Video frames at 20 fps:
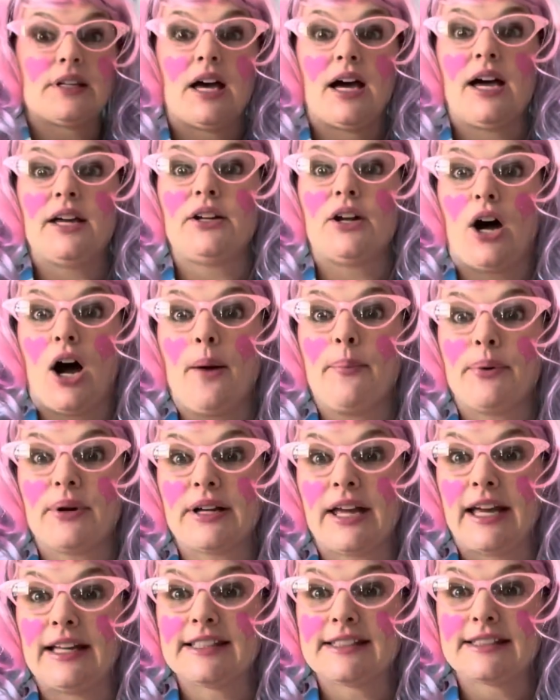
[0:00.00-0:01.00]
an
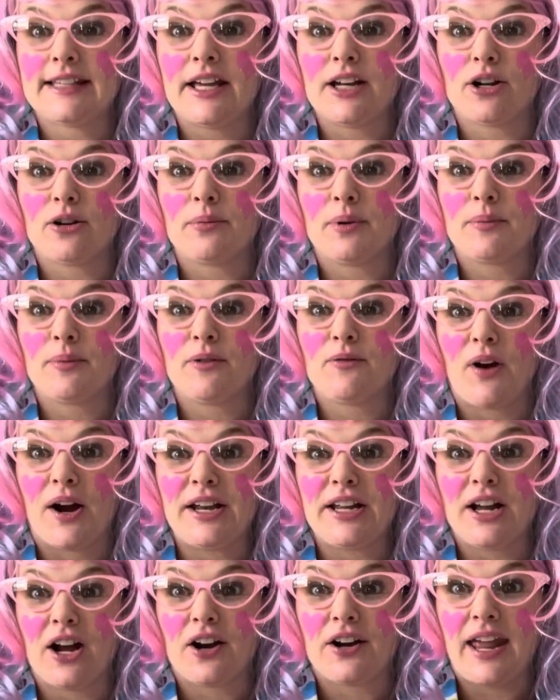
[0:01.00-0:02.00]
uppercase letter when we're
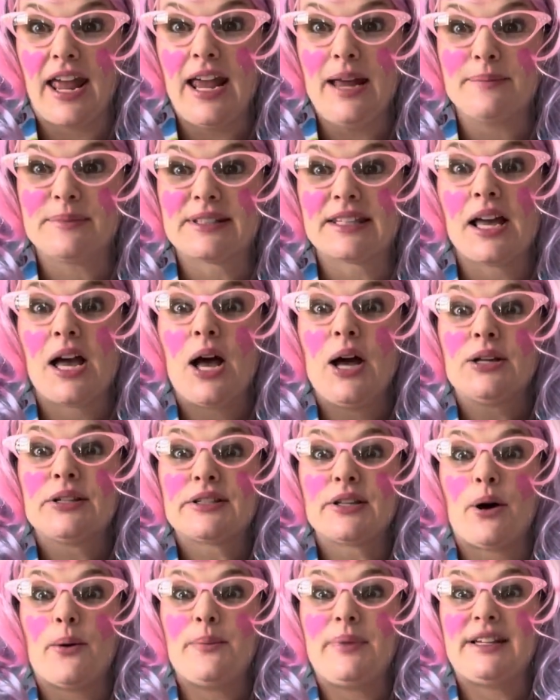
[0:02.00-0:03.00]
writing our names.
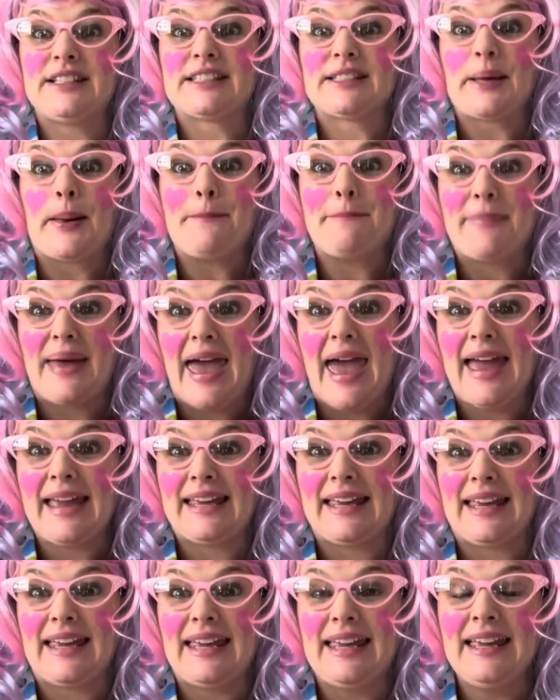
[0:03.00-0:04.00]
So Miss
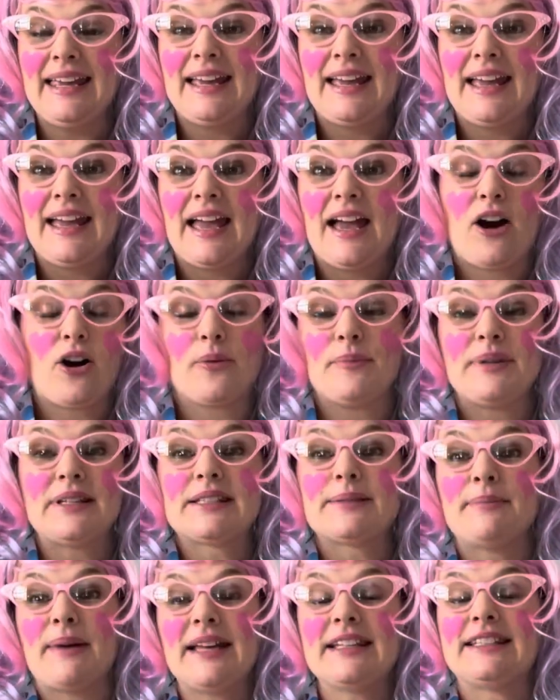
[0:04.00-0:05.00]
Maggie, or
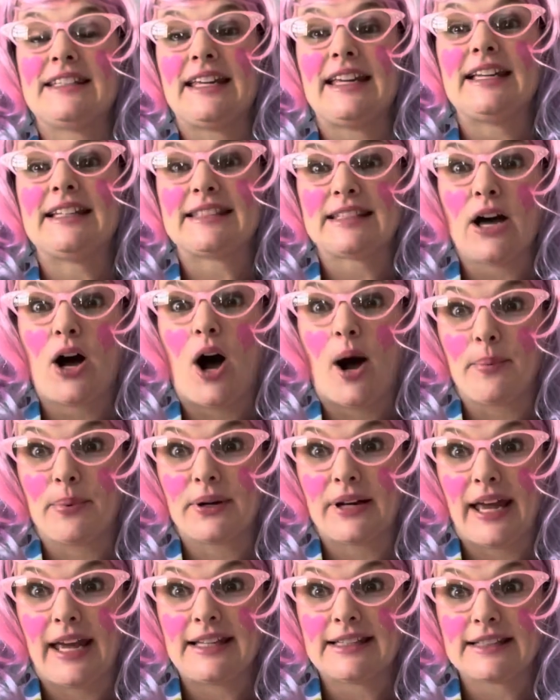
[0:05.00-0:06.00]
Miss Messy is
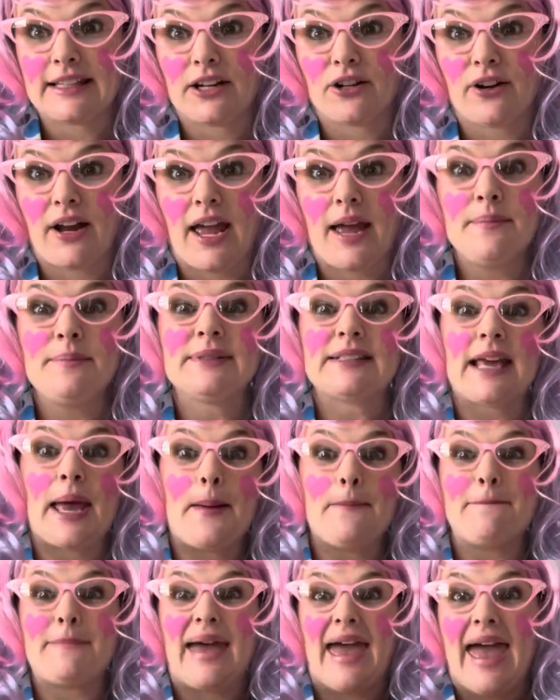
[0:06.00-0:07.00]
uppercase letter M's,
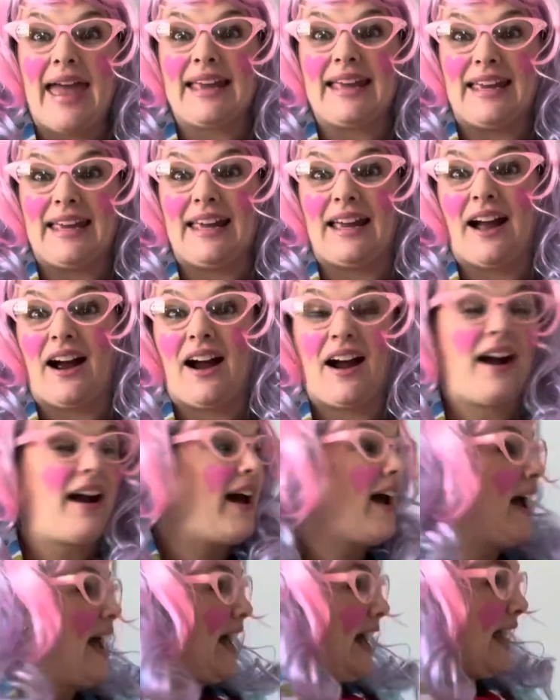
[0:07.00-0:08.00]
and Maggie
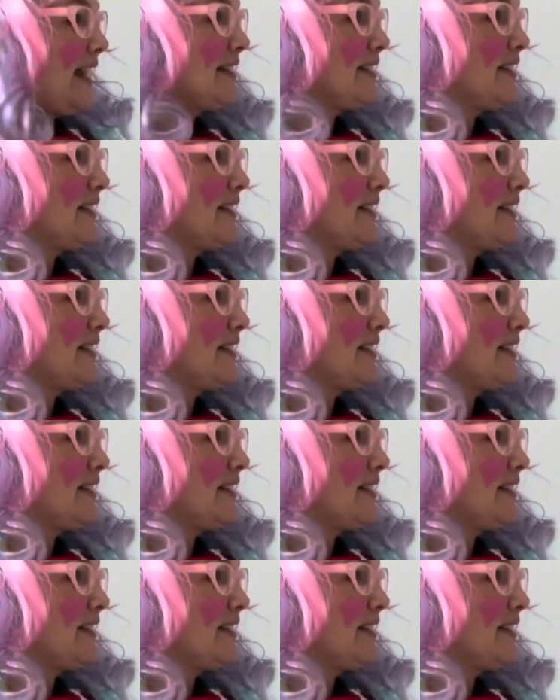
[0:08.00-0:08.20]
has an